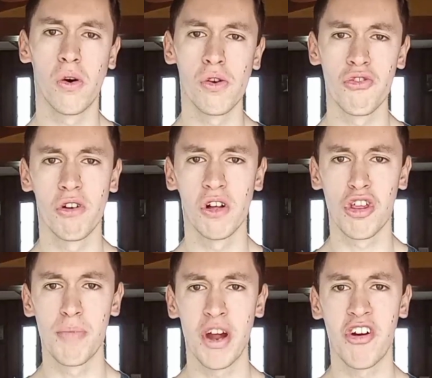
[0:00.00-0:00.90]
cultural
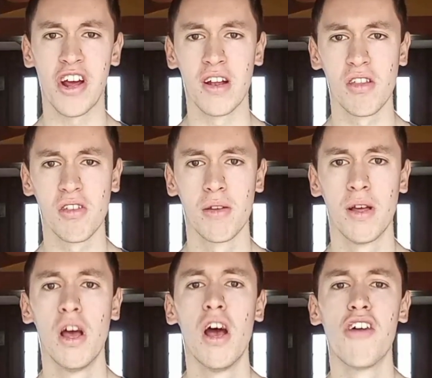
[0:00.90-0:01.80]
experience.
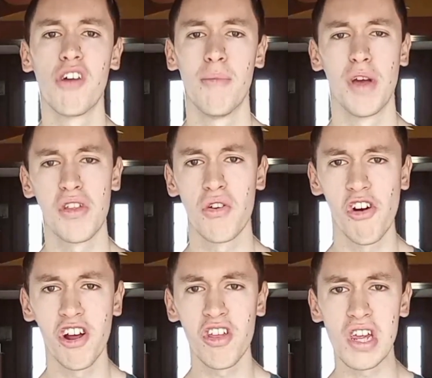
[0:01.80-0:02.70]
From
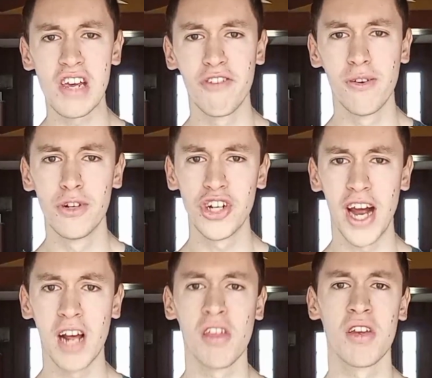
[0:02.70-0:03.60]
historic seafood
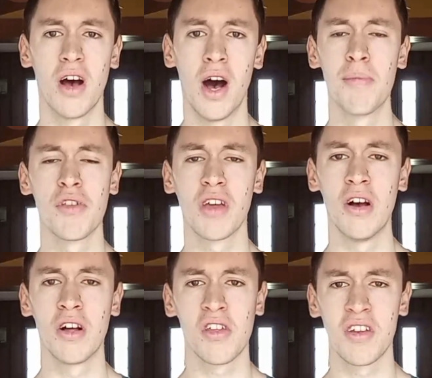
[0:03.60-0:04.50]
shacks to
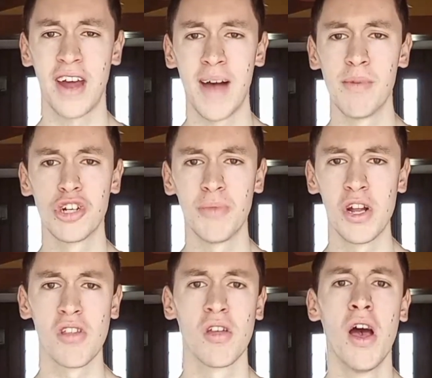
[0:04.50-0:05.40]
upscale
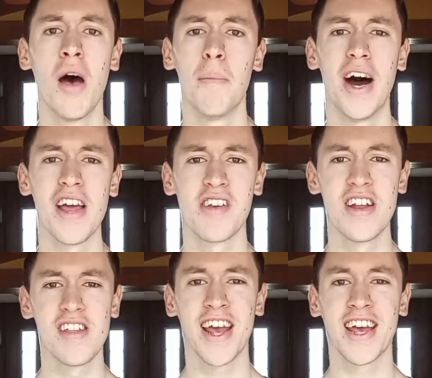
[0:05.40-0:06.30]
establishments,
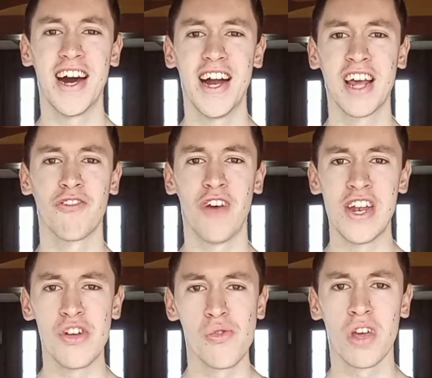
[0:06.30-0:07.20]
Boston's iconic
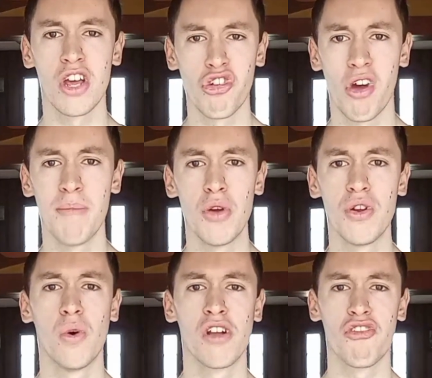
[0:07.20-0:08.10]
venues contribute
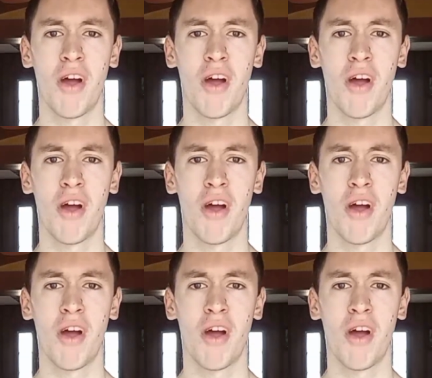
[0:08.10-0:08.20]
to its